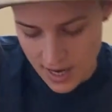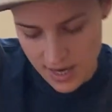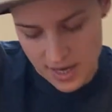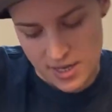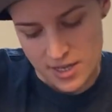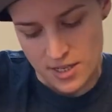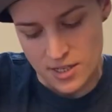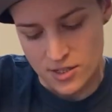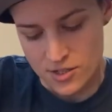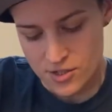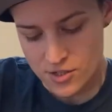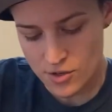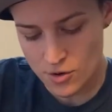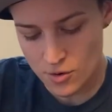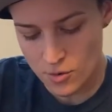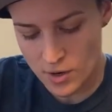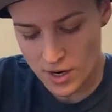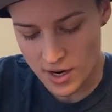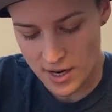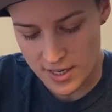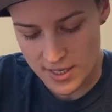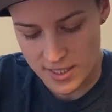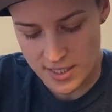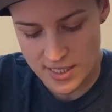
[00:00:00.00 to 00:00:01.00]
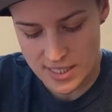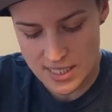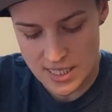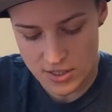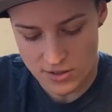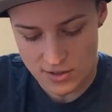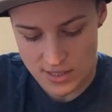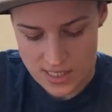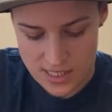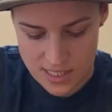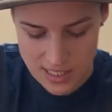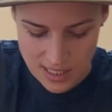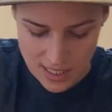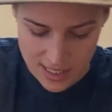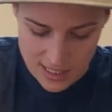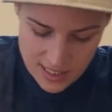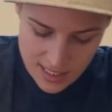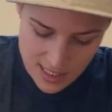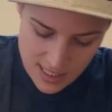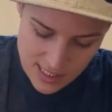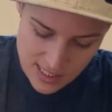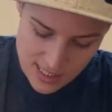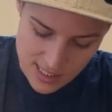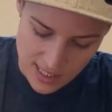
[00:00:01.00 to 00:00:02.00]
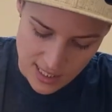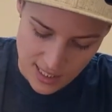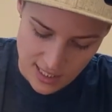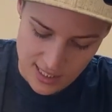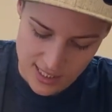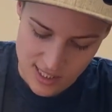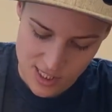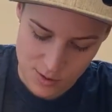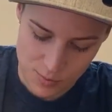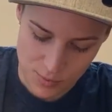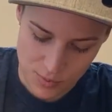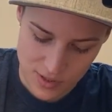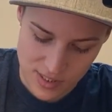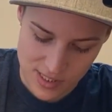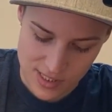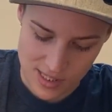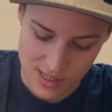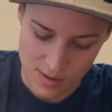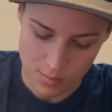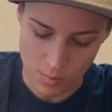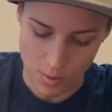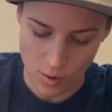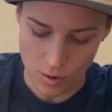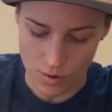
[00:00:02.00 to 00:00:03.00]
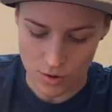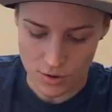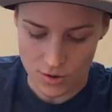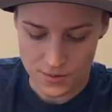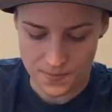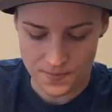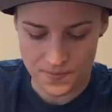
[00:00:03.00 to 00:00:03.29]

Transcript: So I degrease it like this. It kind of spritz in the bowl.